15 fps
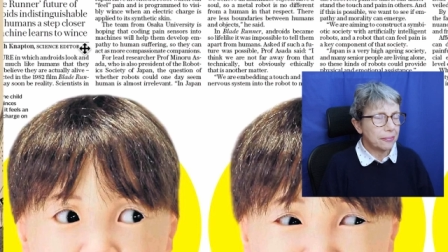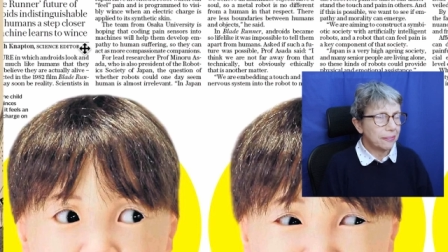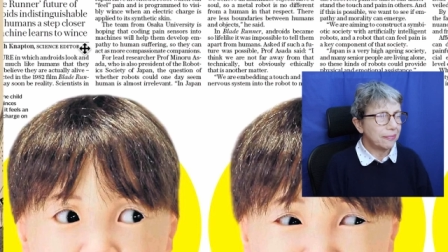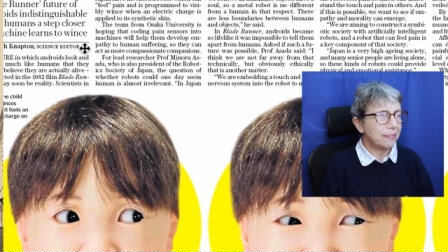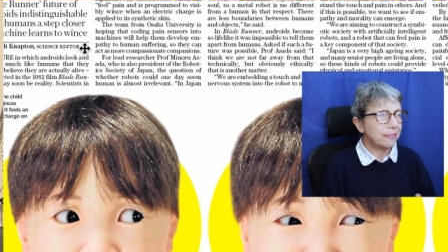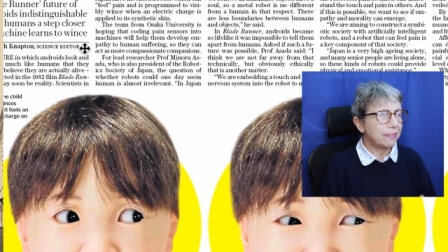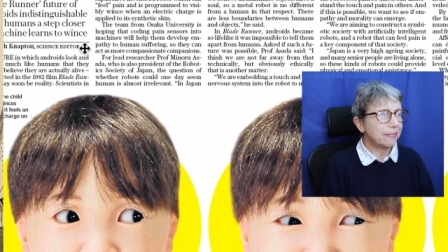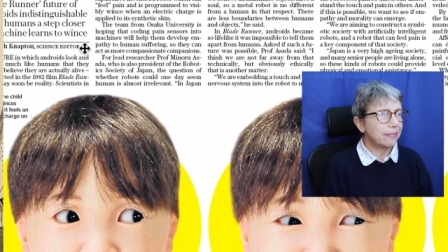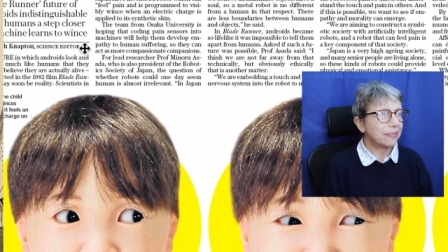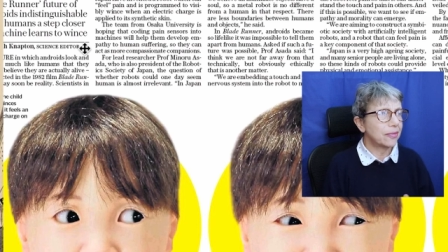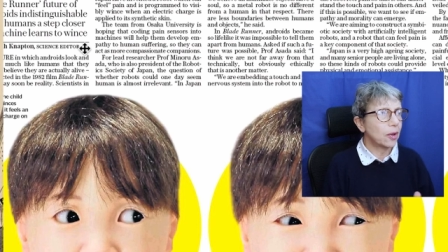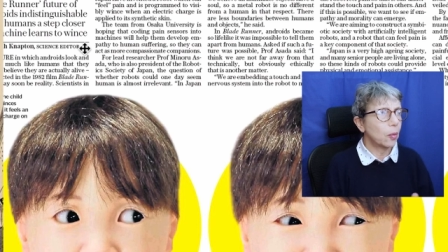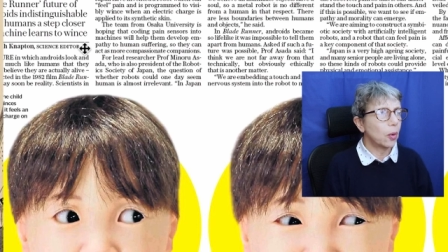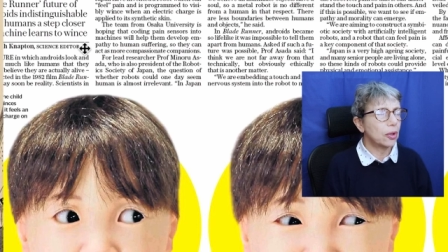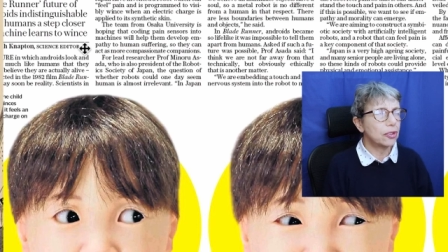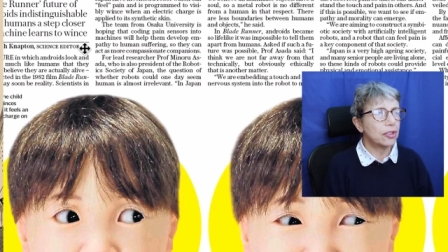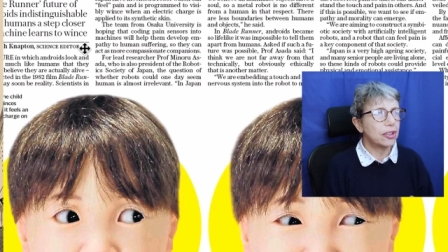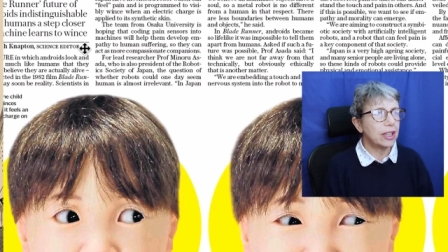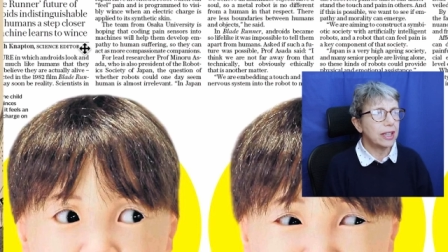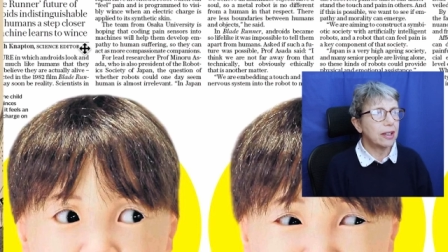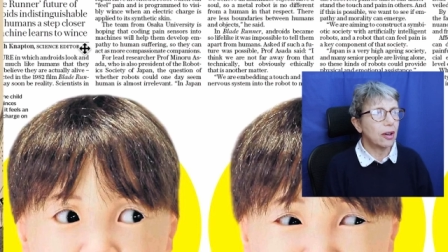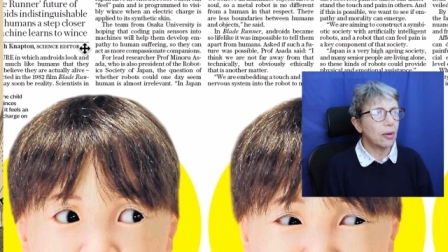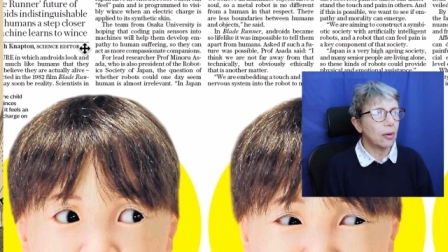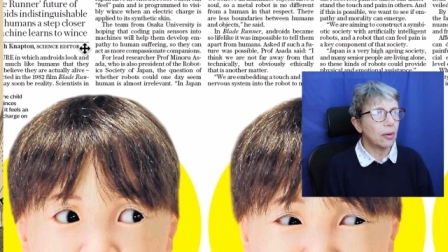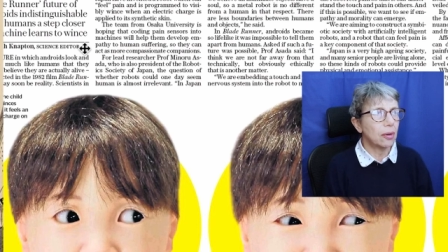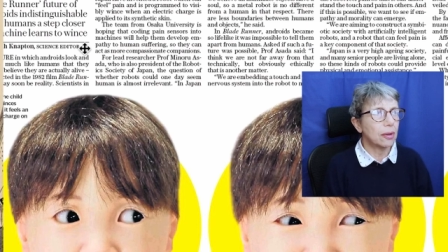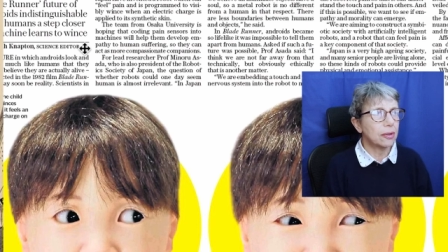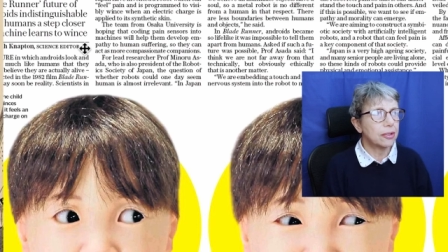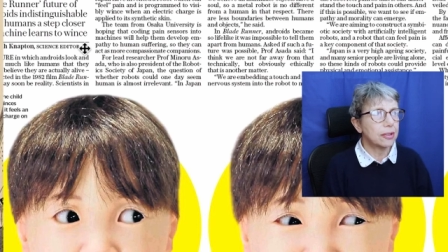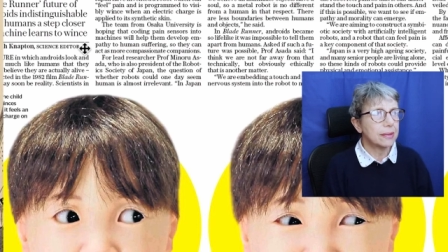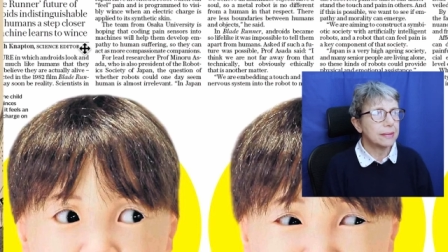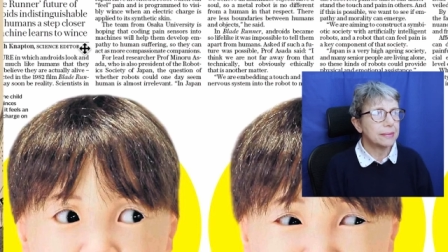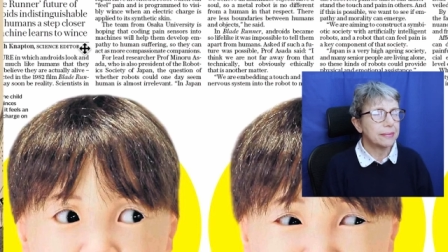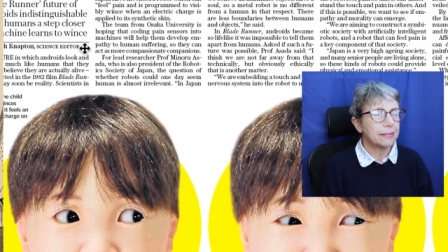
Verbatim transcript: Hmm, what's he called?